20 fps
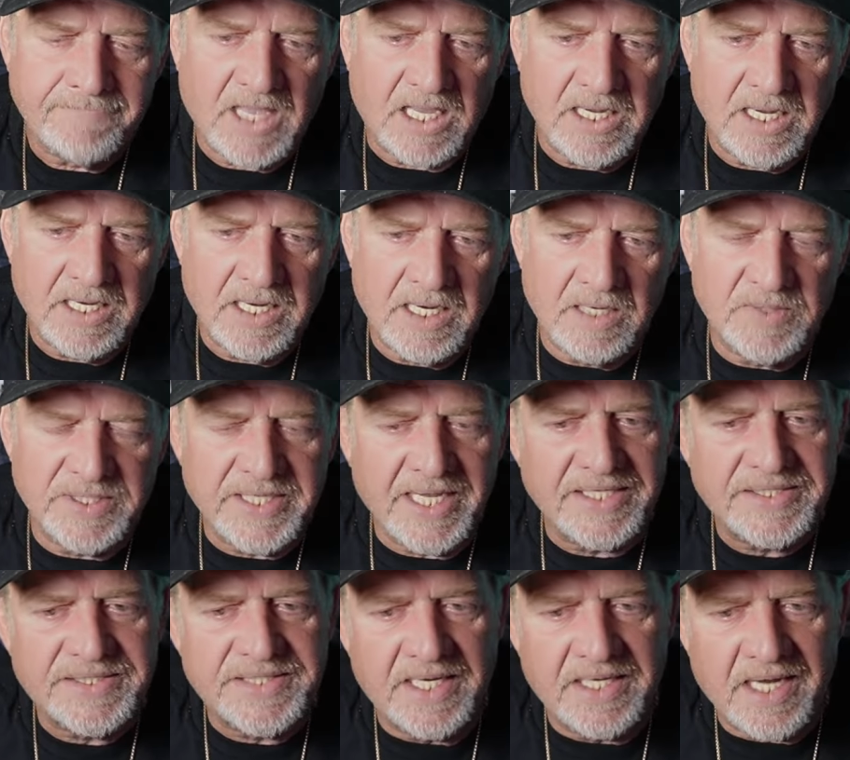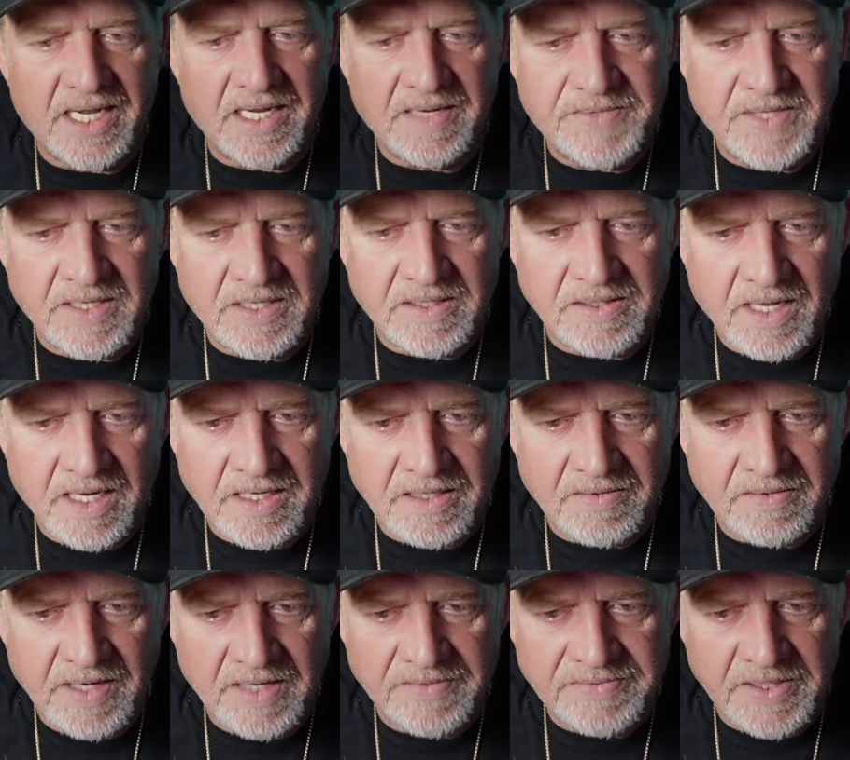And with that said, I've dug a lot of
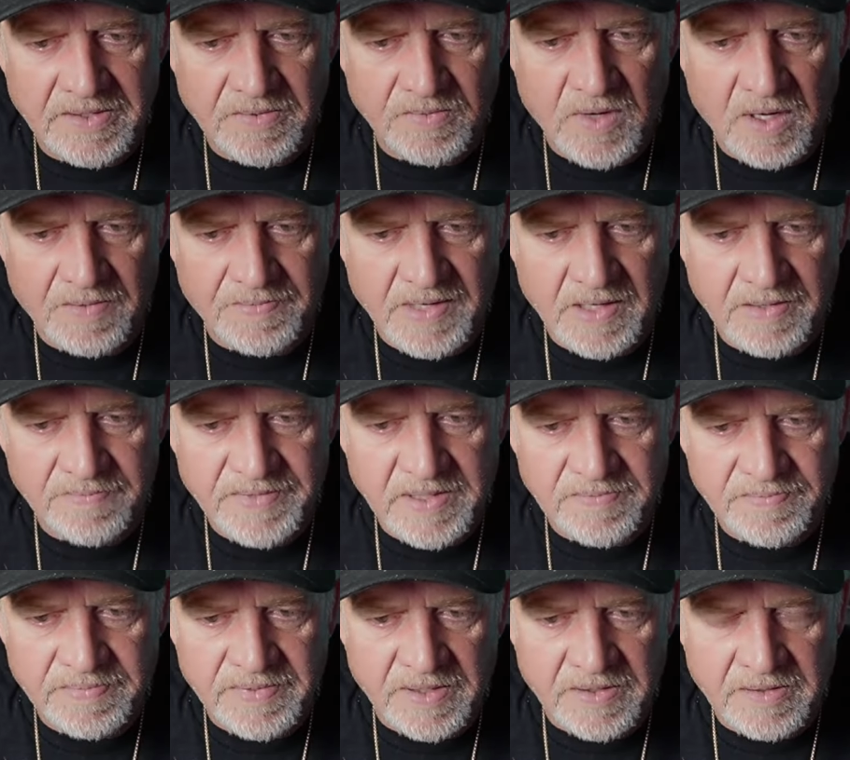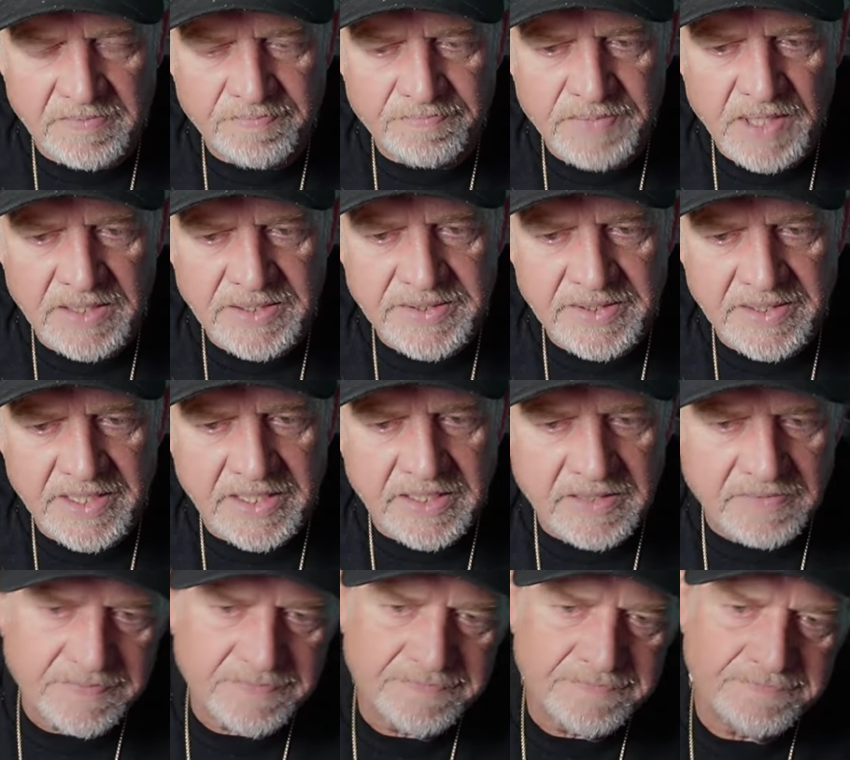graves under Walmart, people, personally.
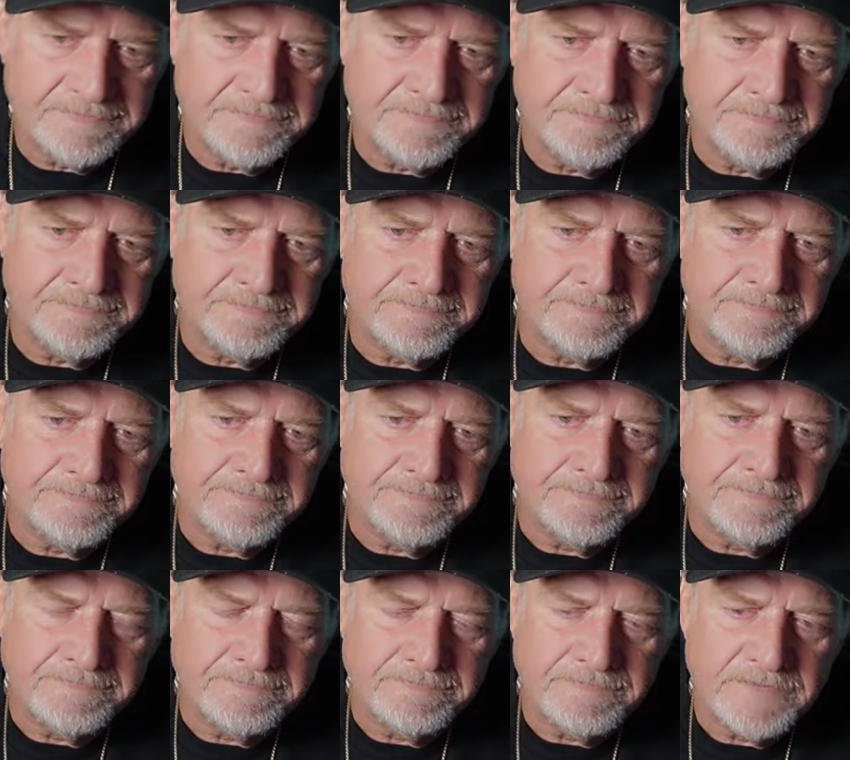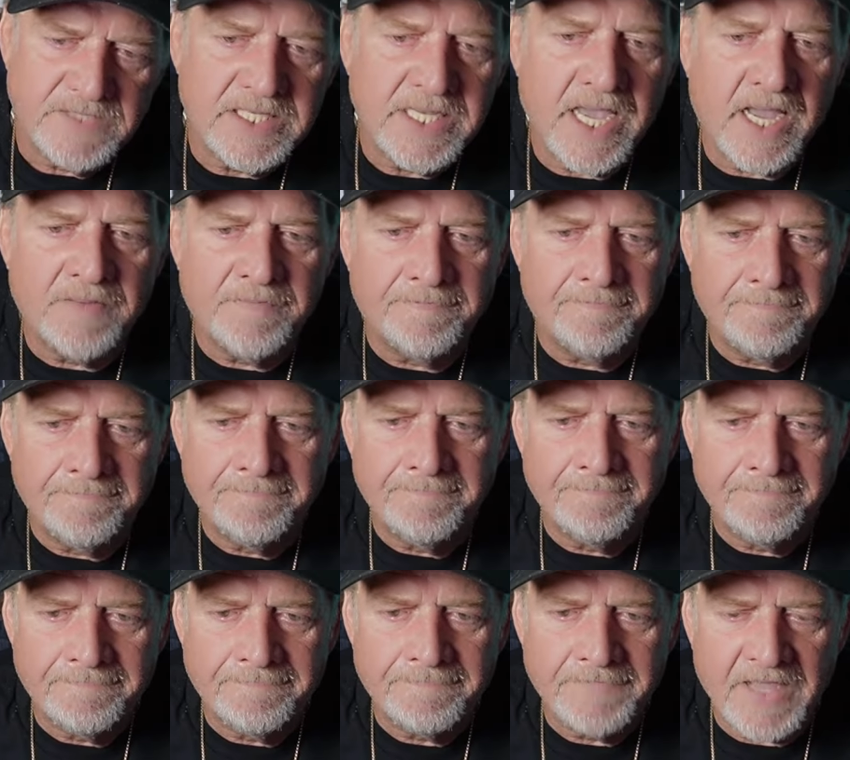Yeah,
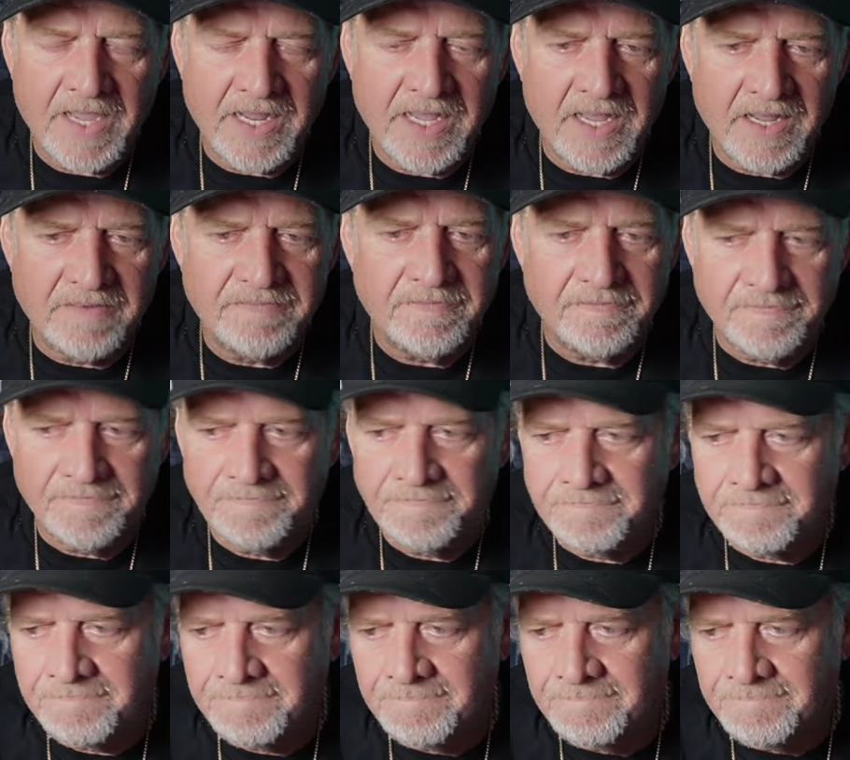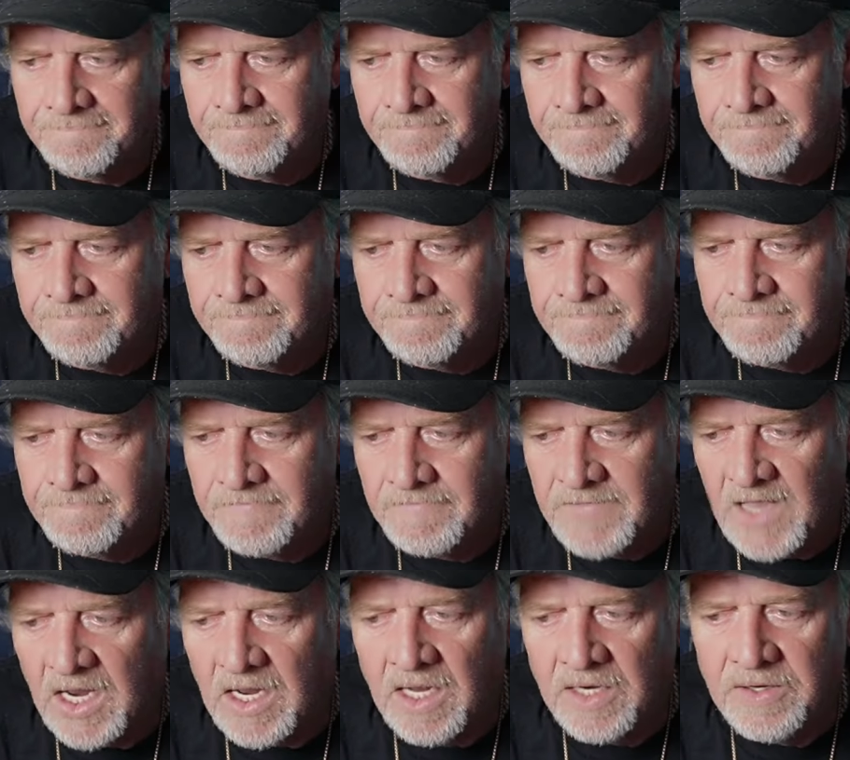I have.
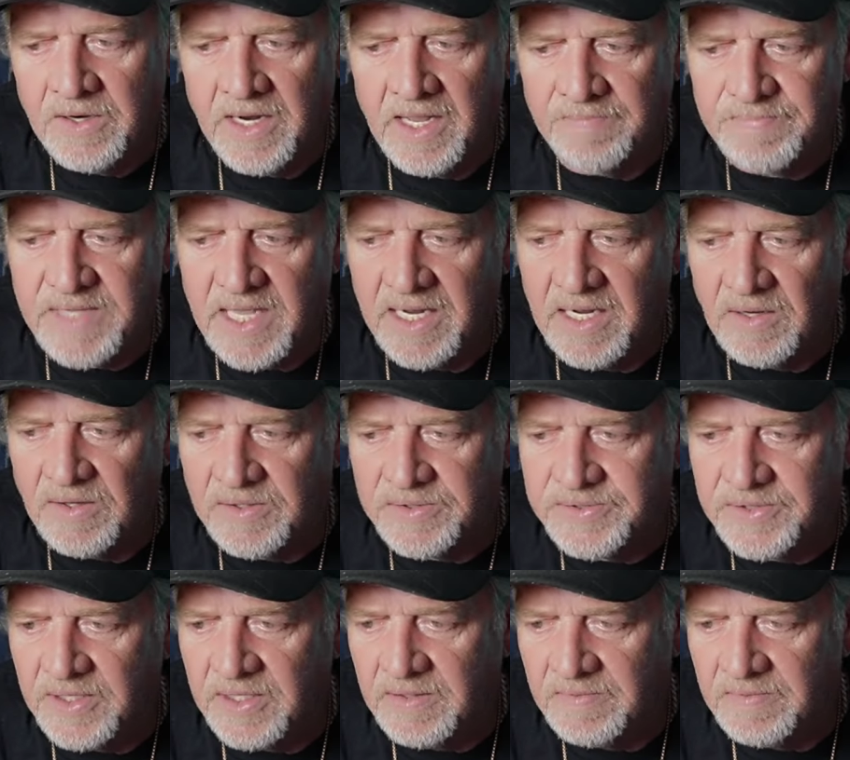Under MK Ultra.